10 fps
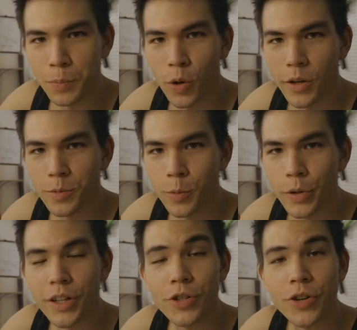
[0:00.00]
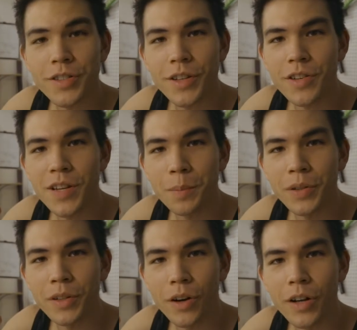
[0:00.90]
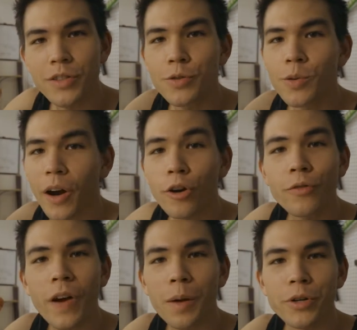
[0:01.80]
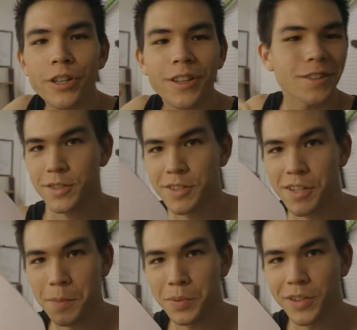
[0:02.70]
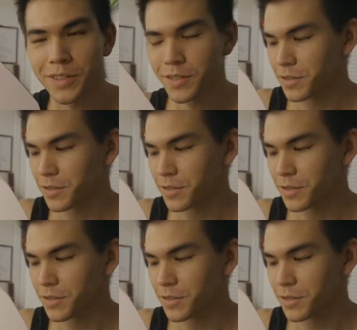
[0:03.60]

1. We're going to trace our template onto our fabric. Template.